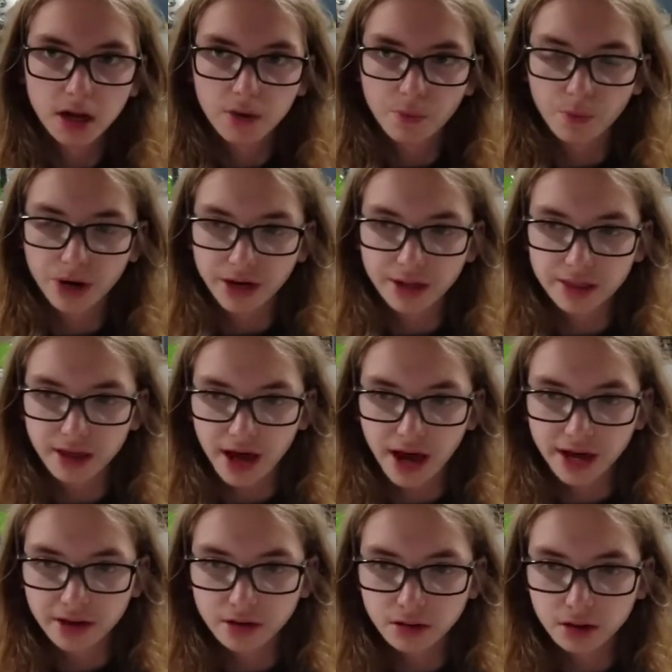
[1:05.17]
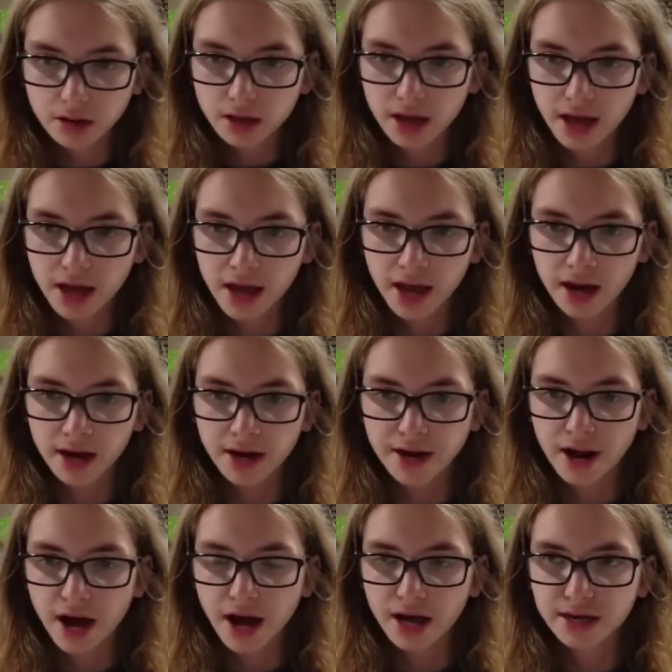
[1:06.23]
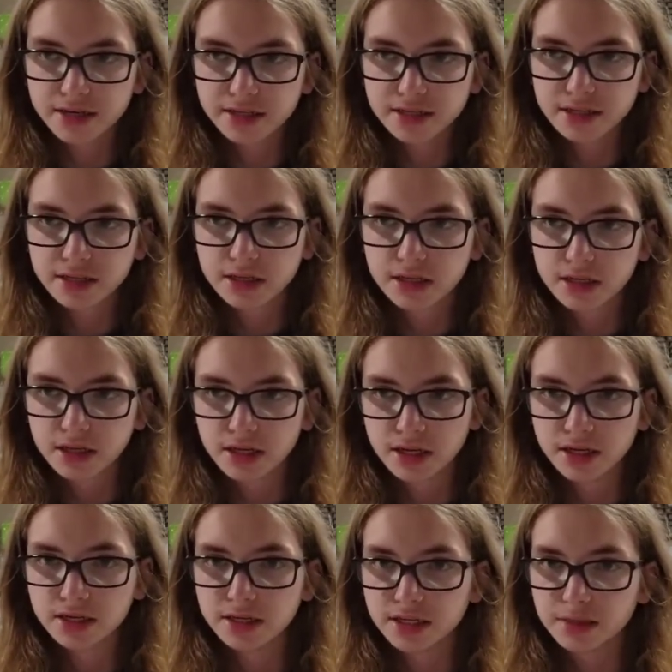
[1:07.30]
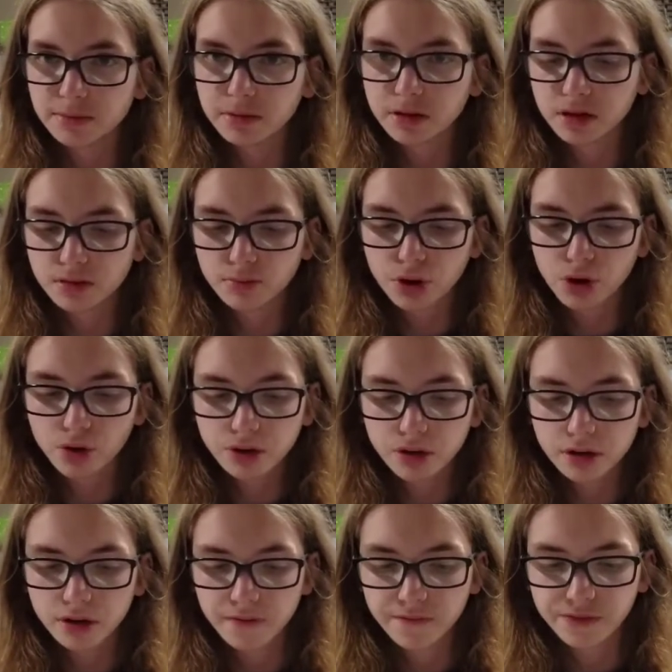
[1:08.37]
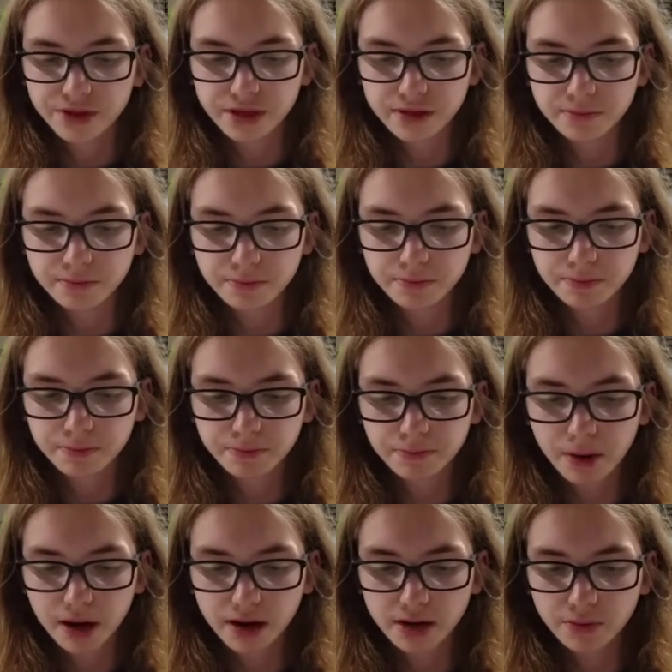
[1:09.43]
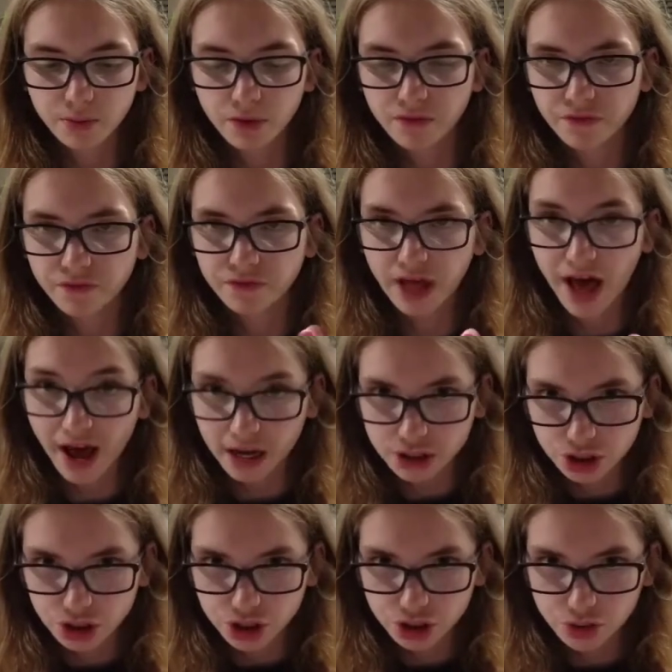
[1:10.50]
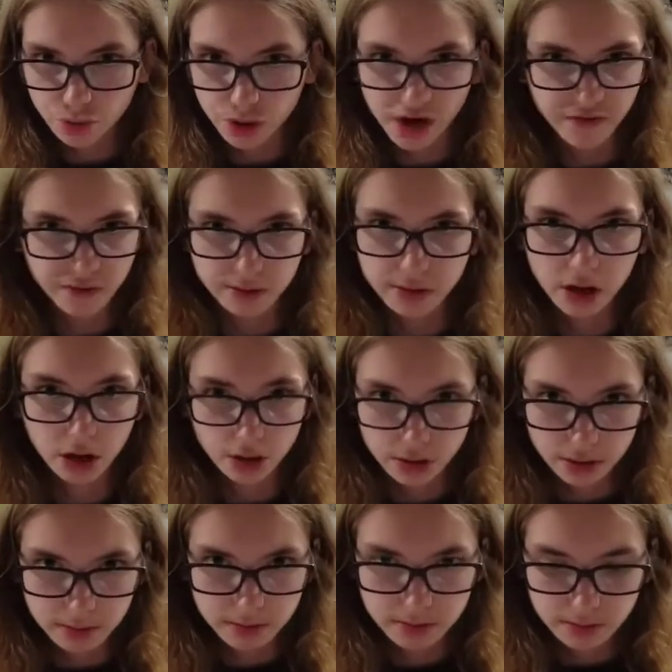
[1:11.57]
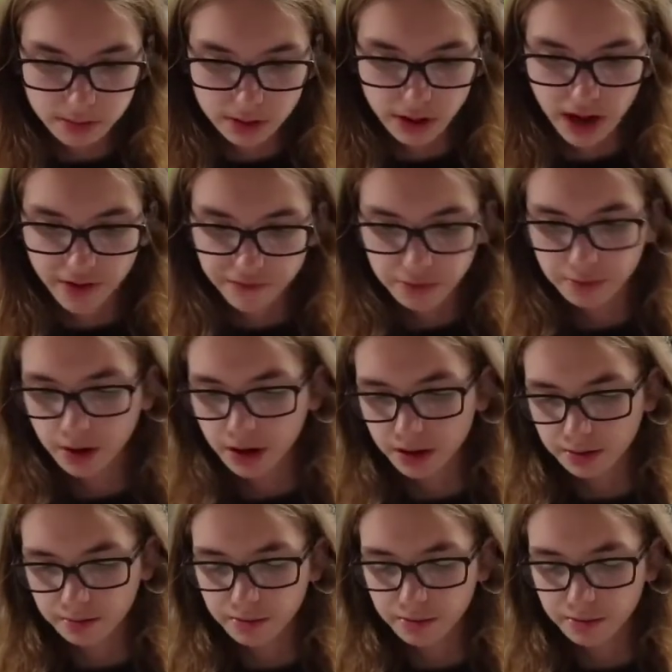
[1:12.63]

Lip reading: when it's idle and not in deep sleep mode, the button will flash whatever color you have your button.